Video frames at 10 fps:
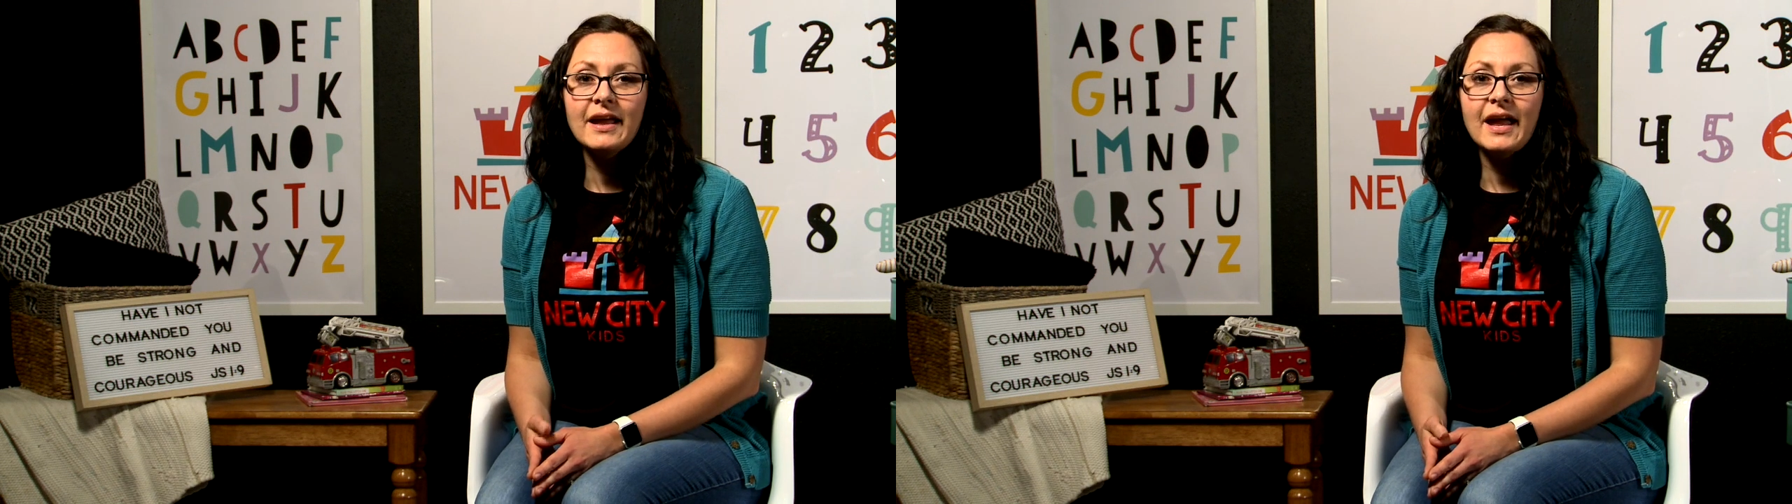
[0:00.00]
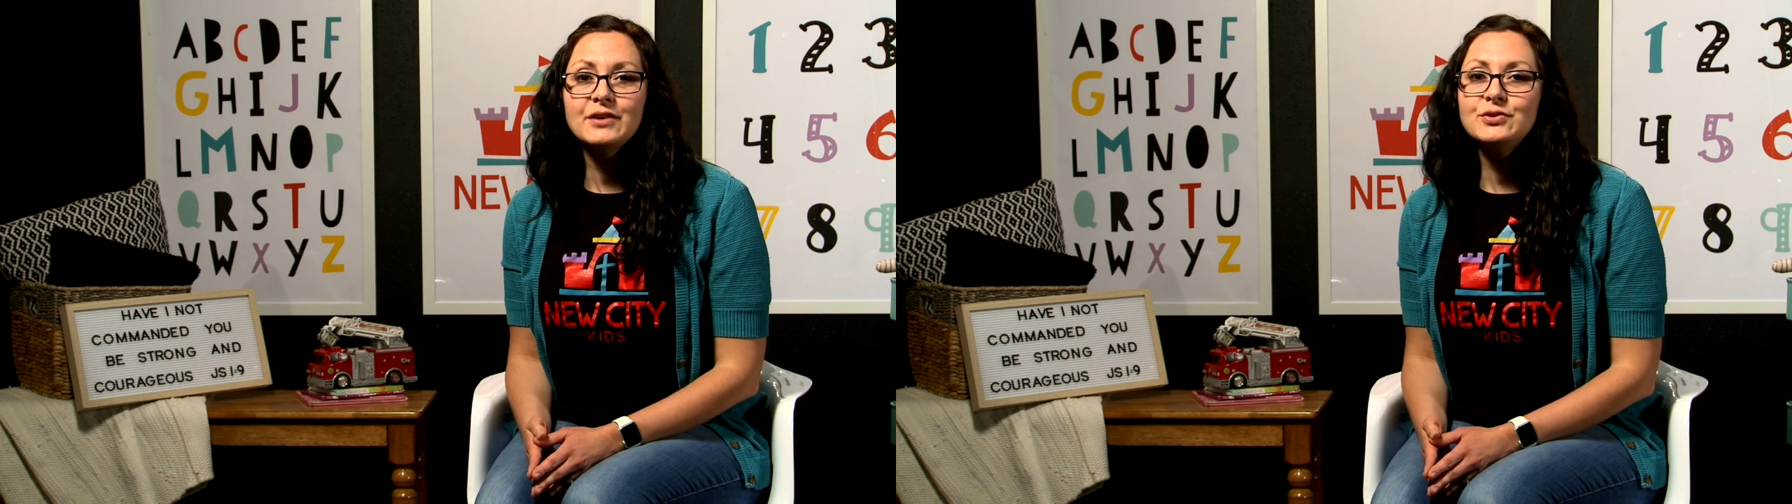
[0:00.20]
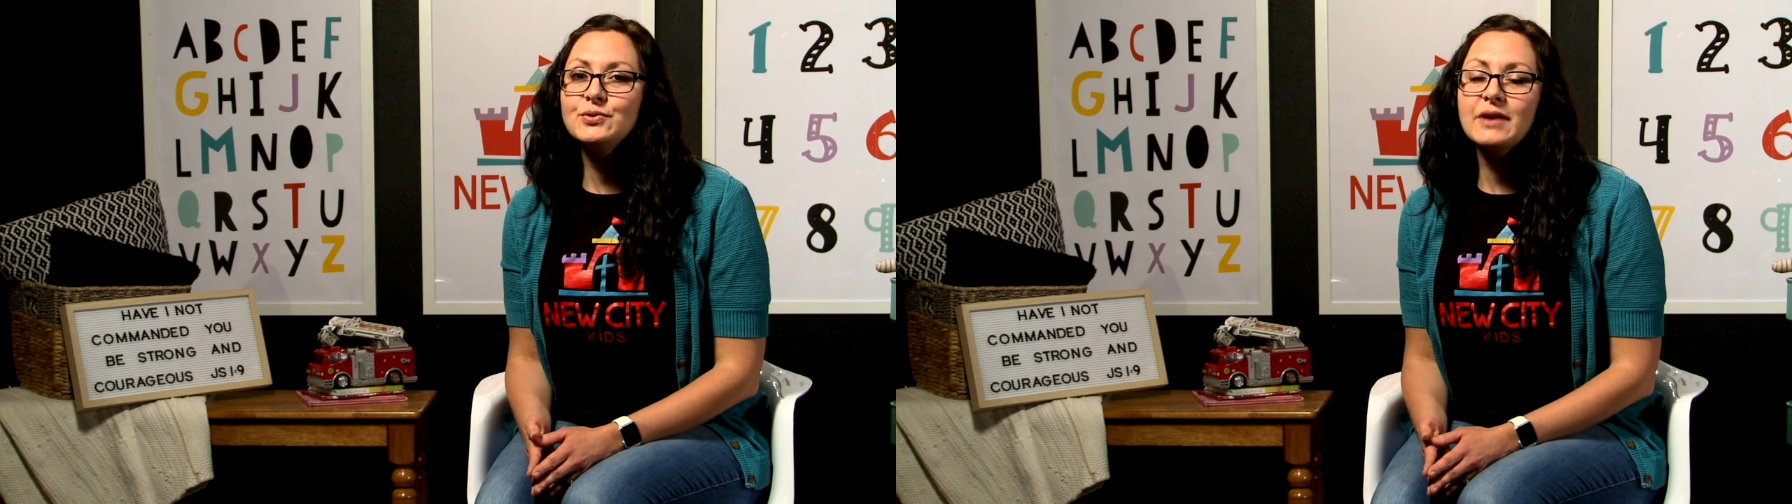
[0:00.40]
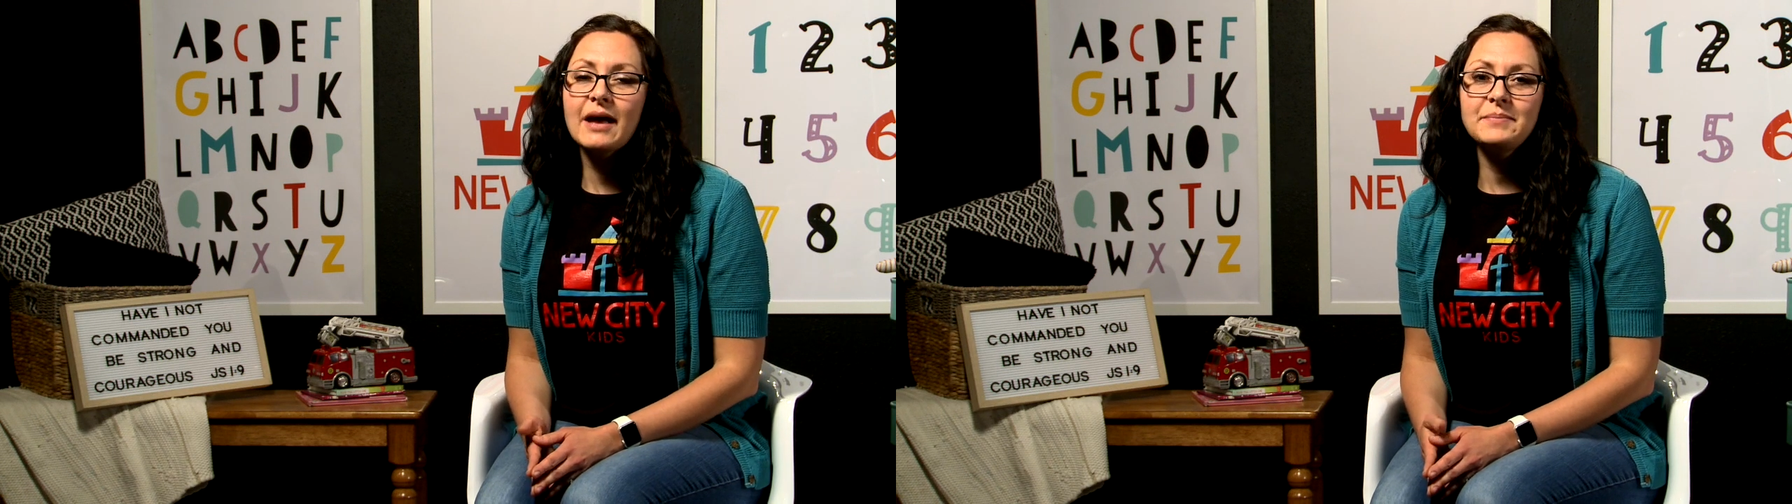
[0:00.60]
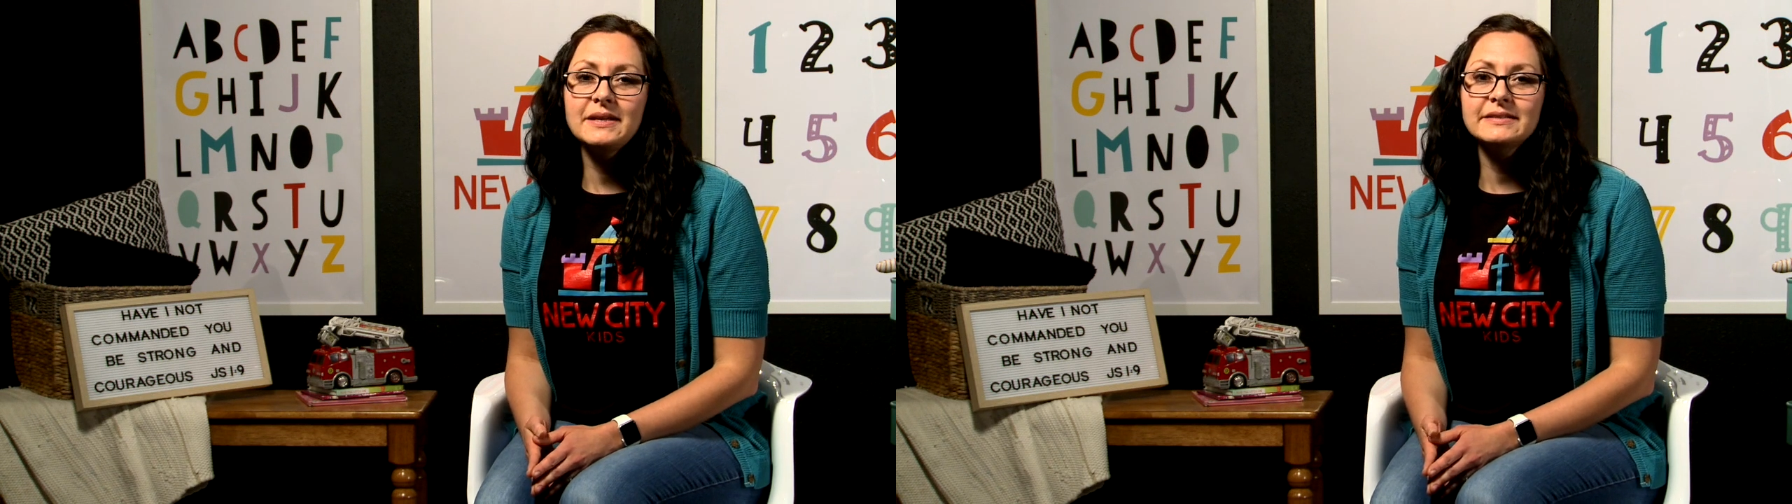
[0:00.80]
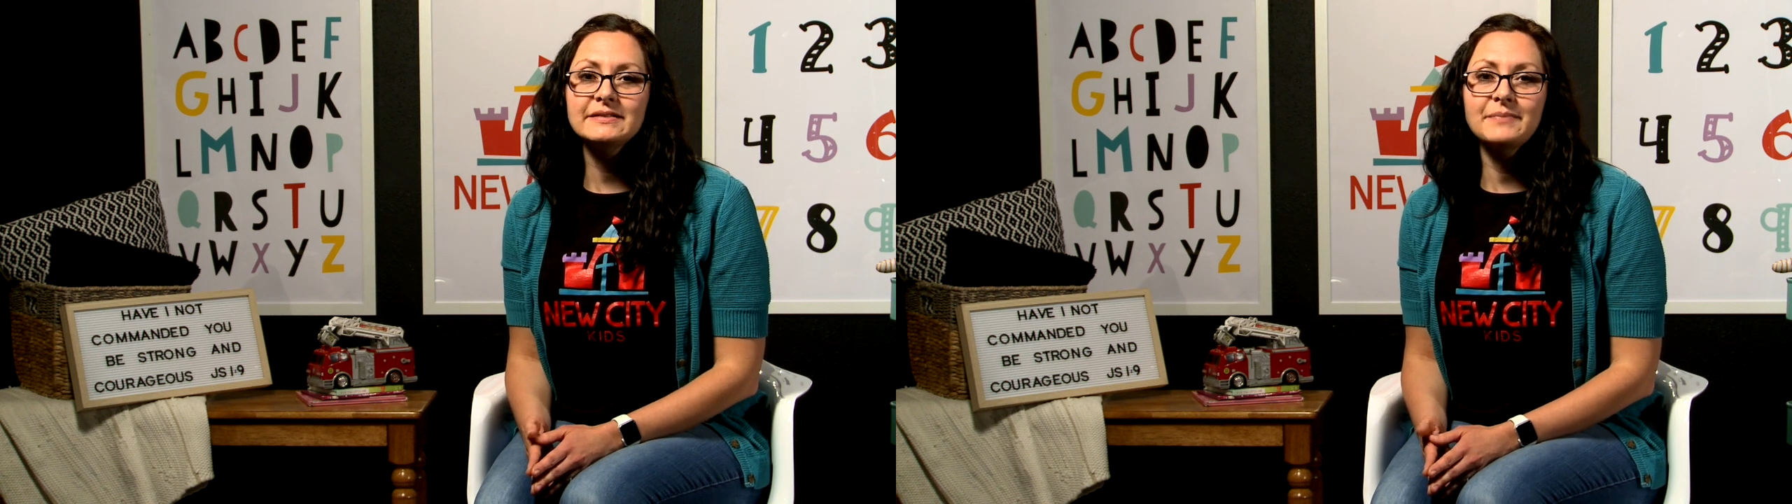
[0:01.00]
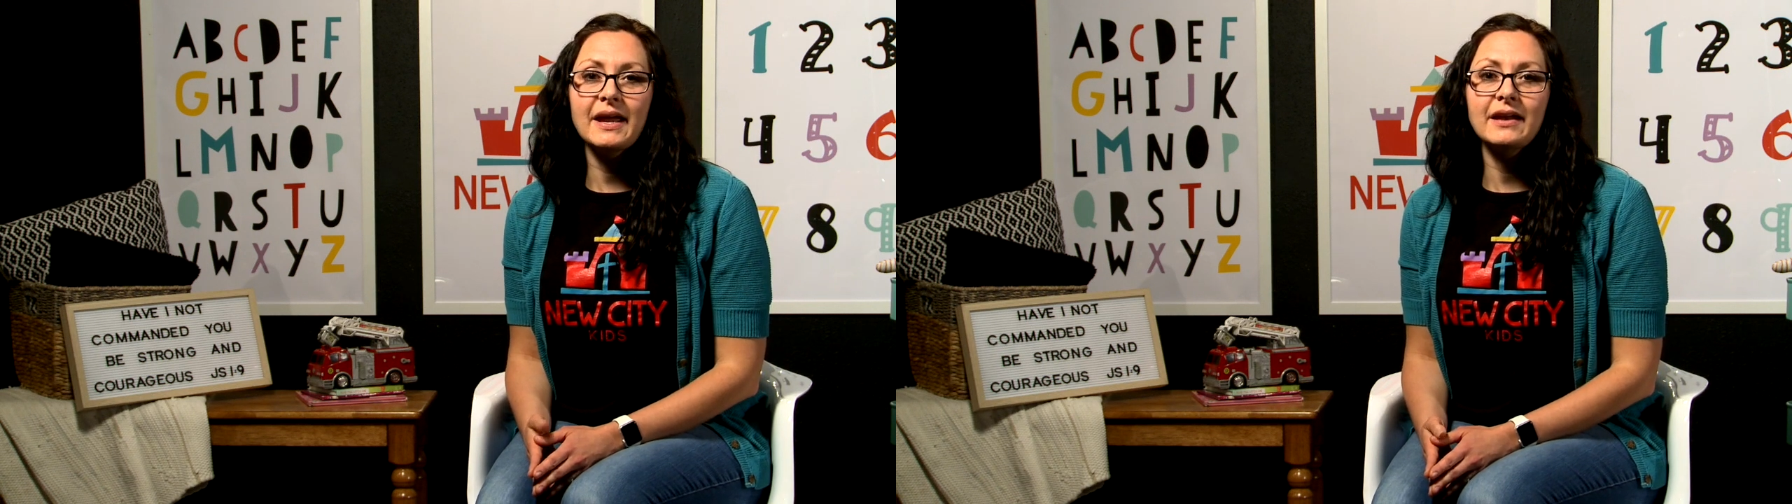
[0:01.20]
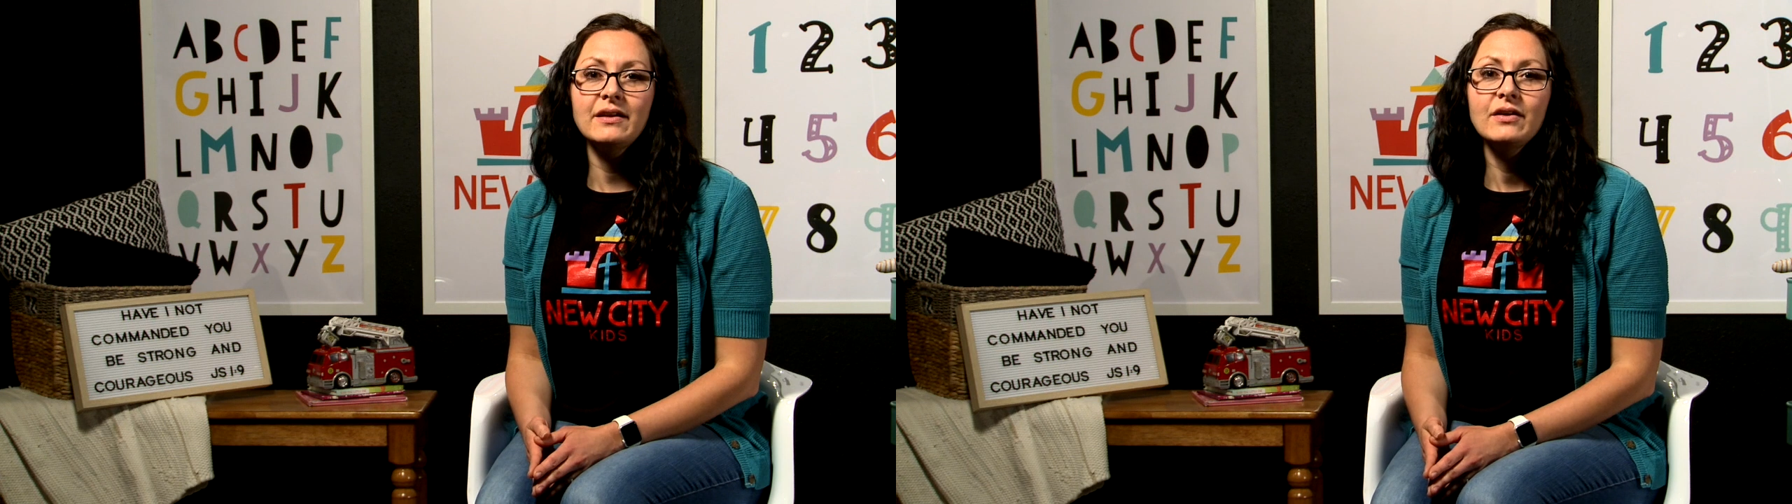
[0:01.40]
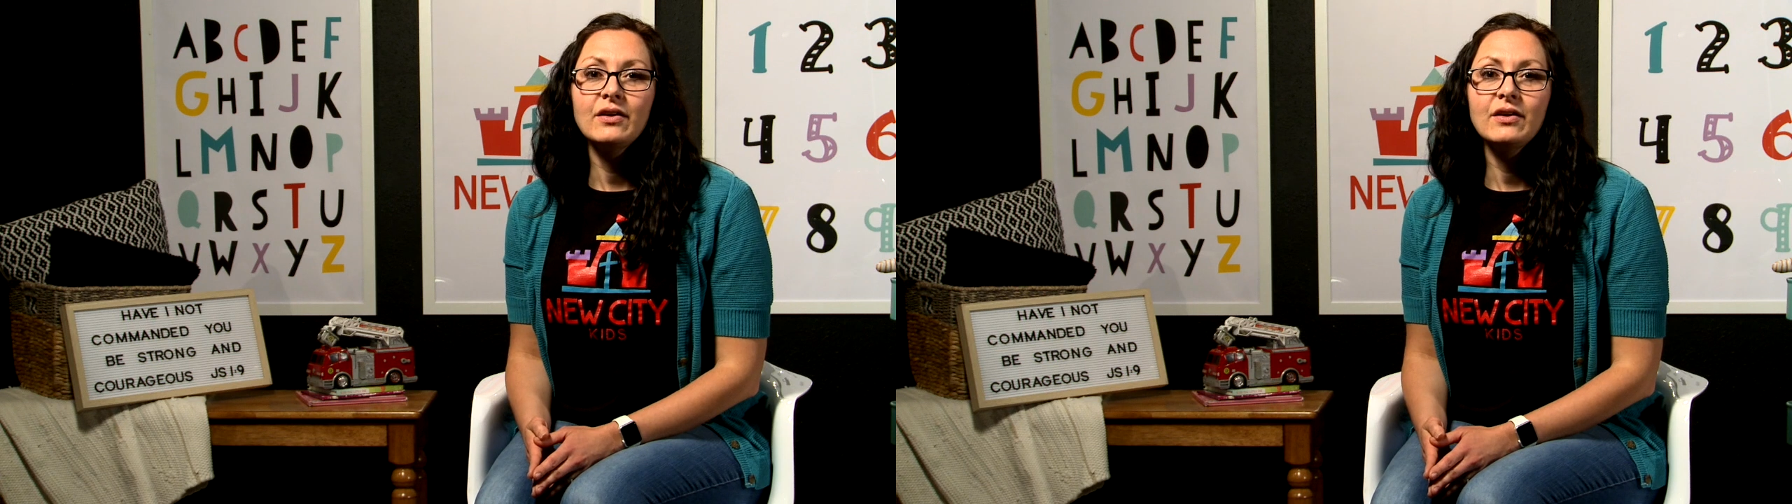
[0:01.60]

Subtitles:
and do not be dismayed.